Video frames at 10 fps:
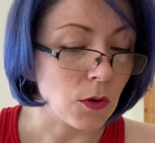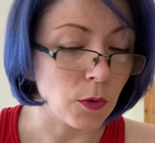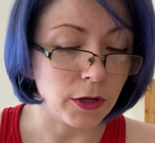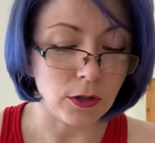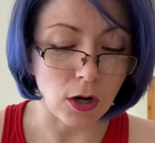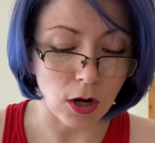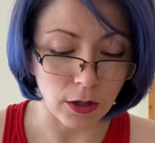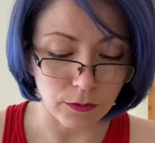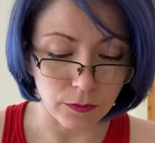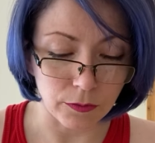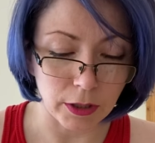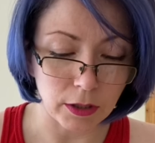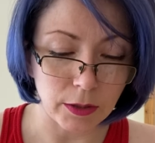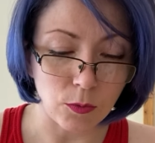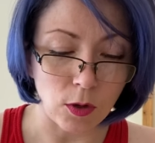what your heart
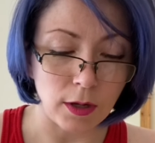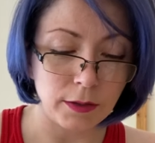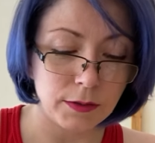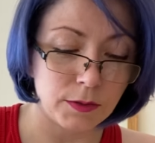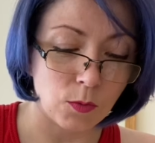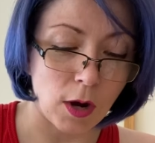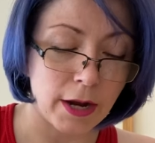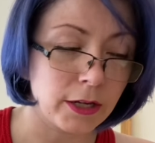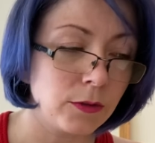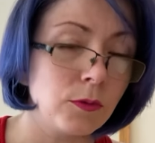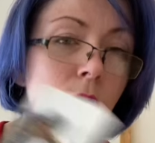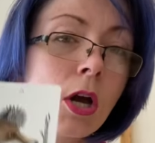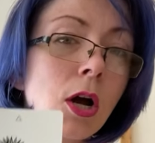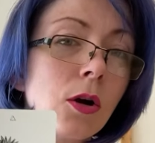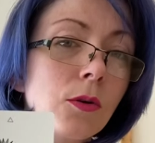really wants, why you
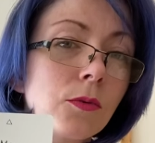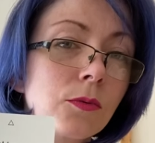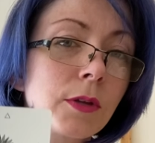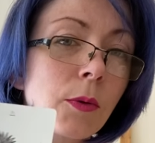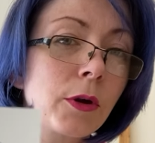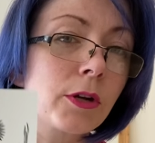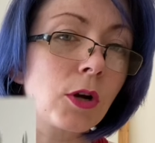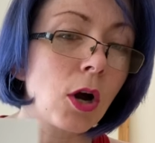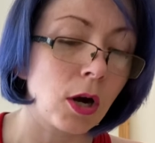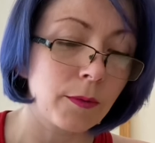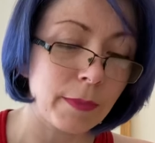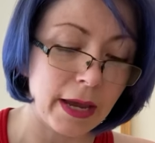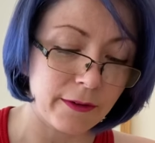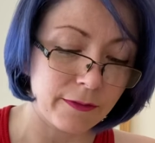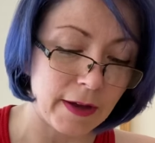know that what your heart
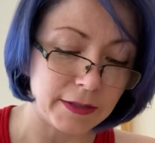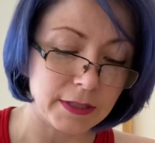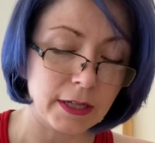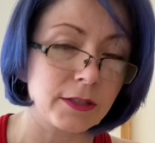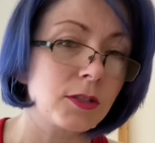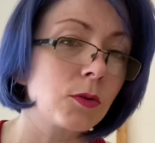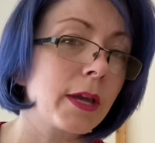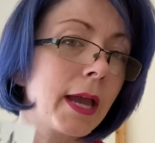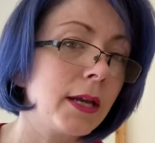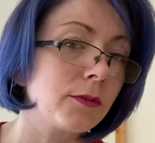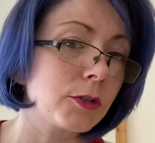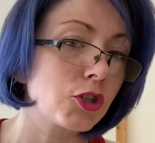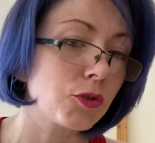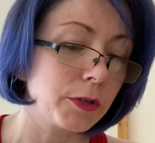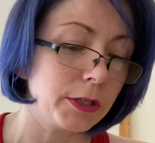manifesting, it's okay to
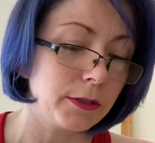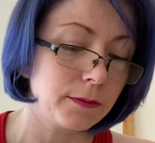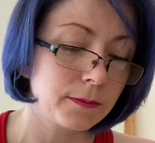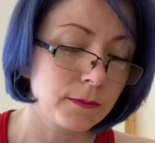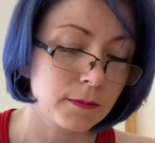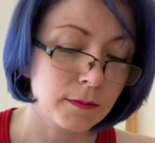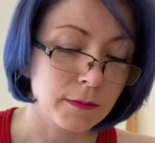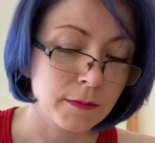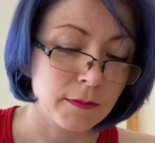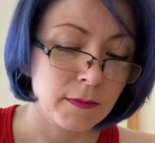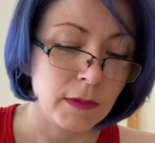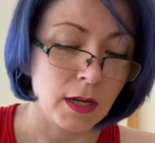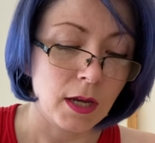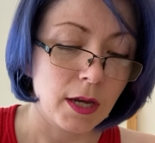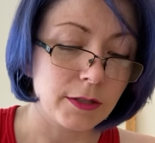retreat.
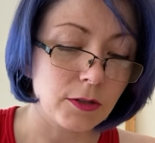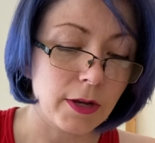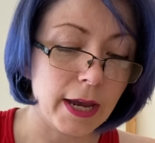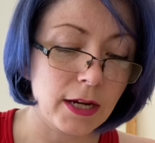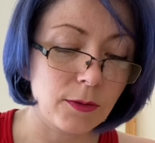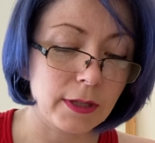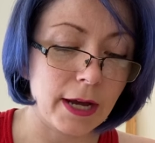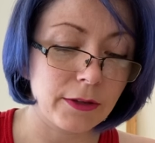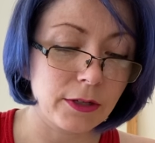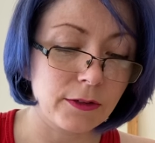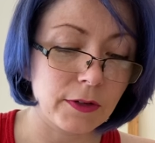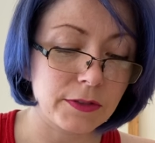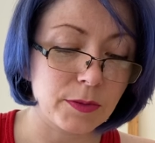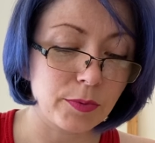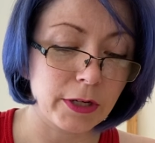It's okay to allow the
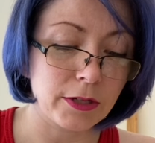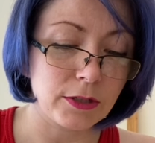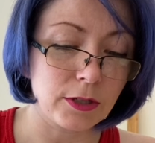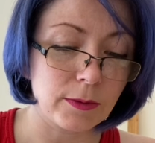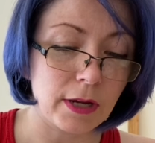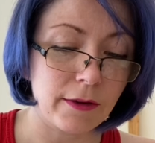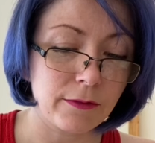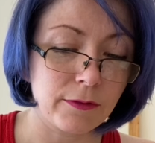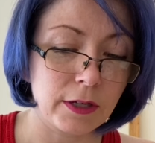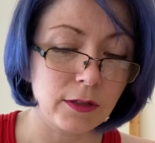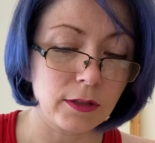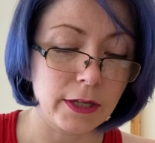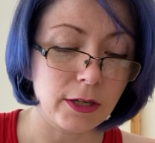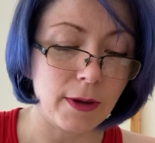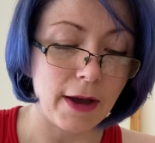universe to bring it to you and not feel
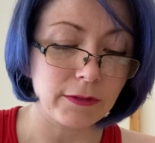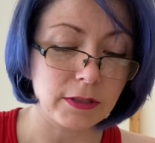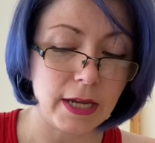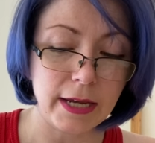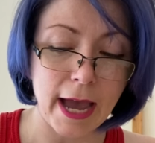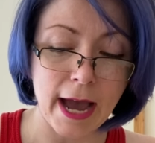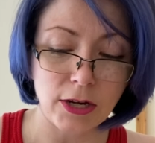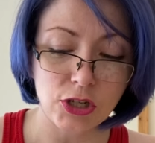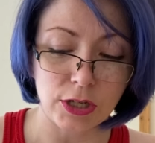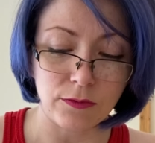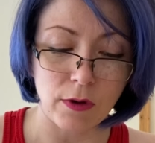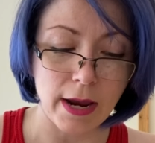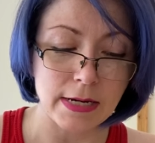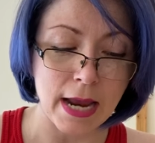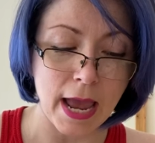like you have to take action
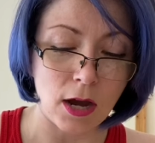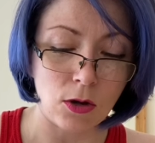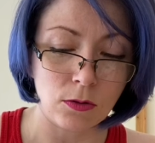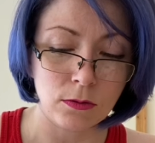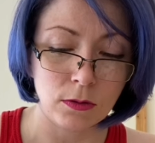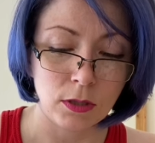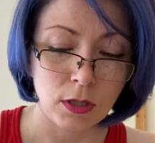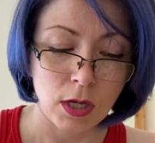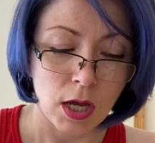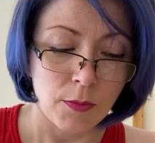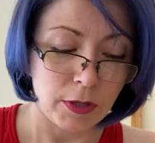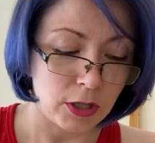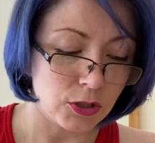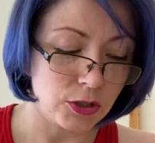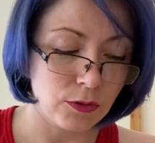right now,
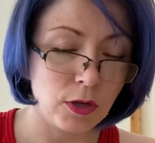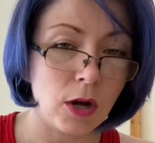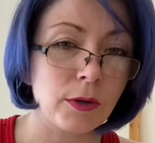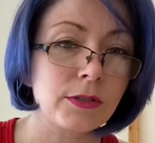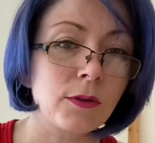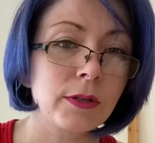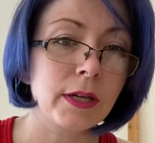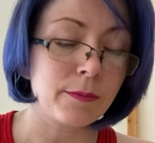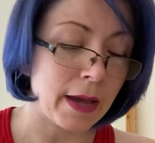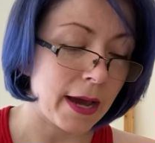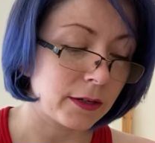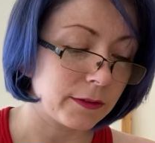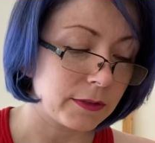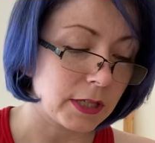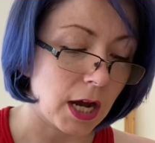because you know it's only a matter
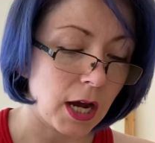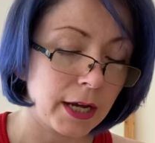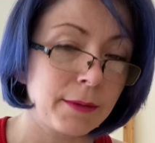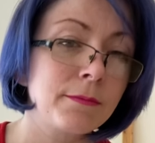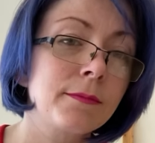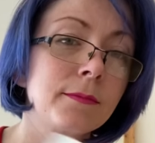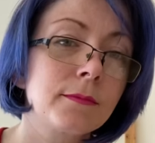of time